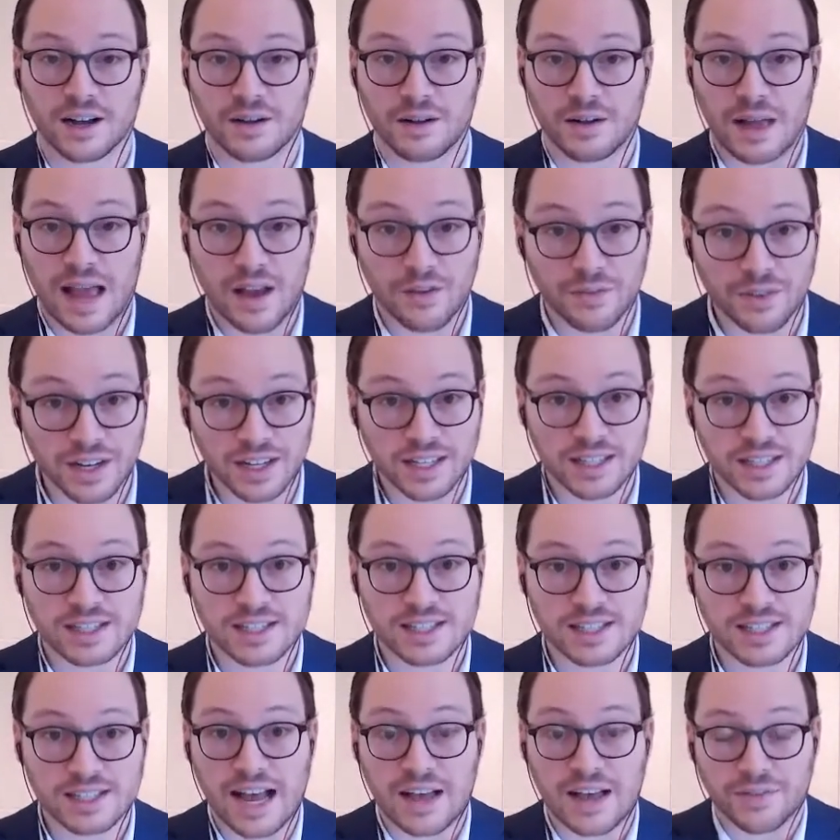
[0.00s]

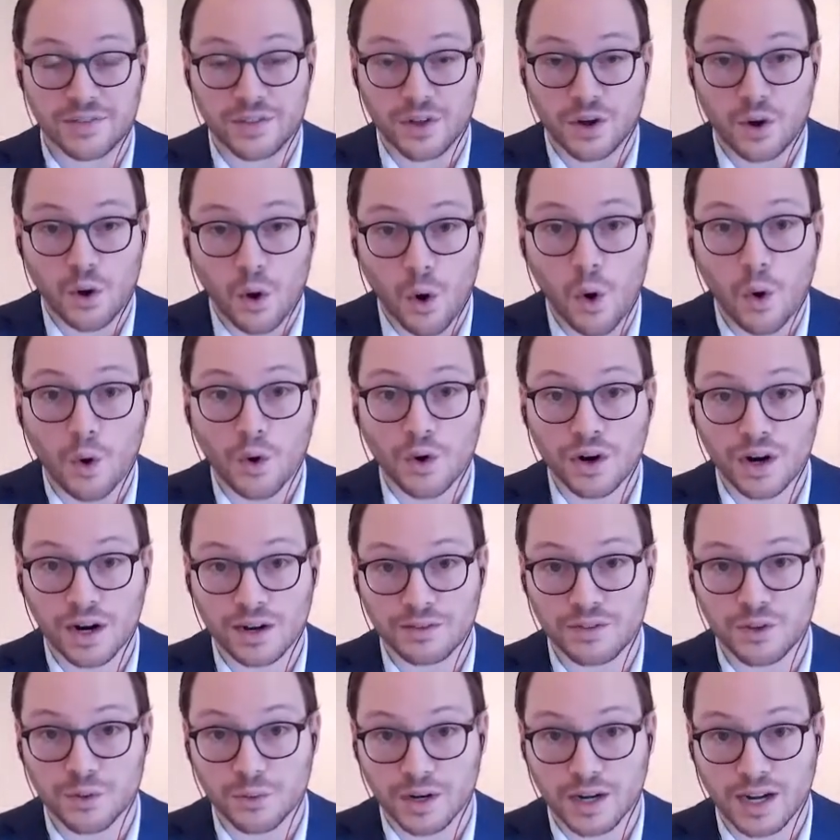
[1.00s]
evidence at the core of
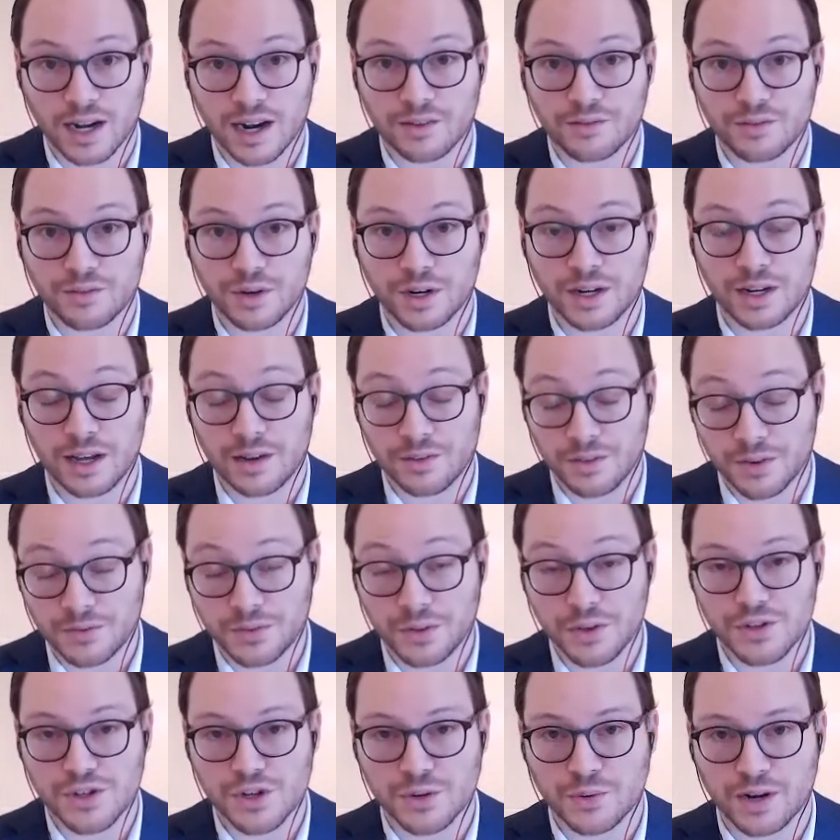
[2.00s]
the recovery, of a
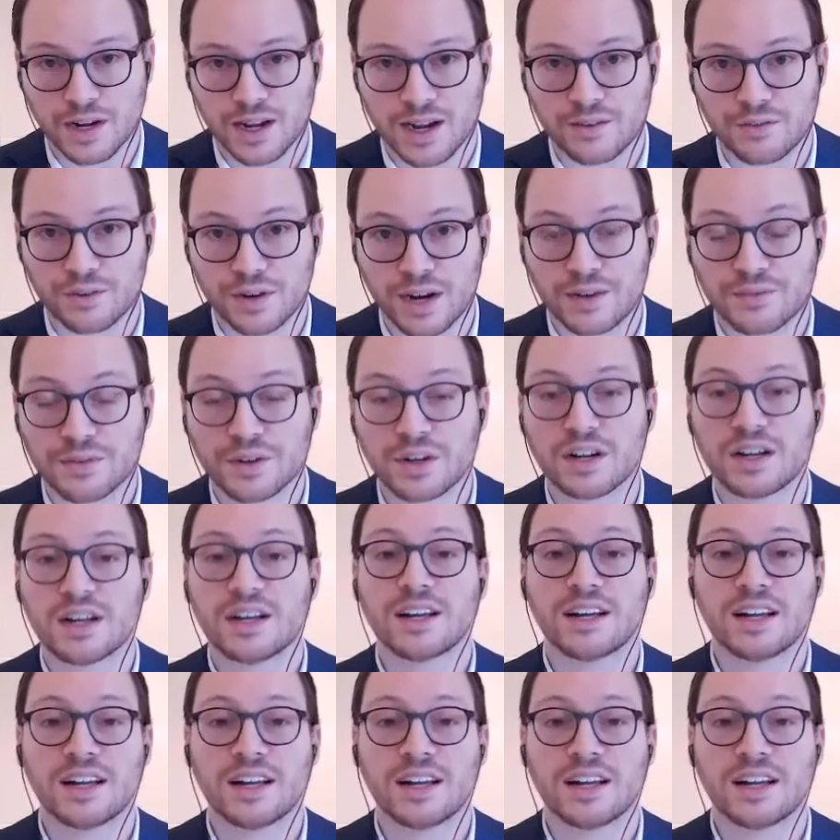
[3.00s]
future recovery effort,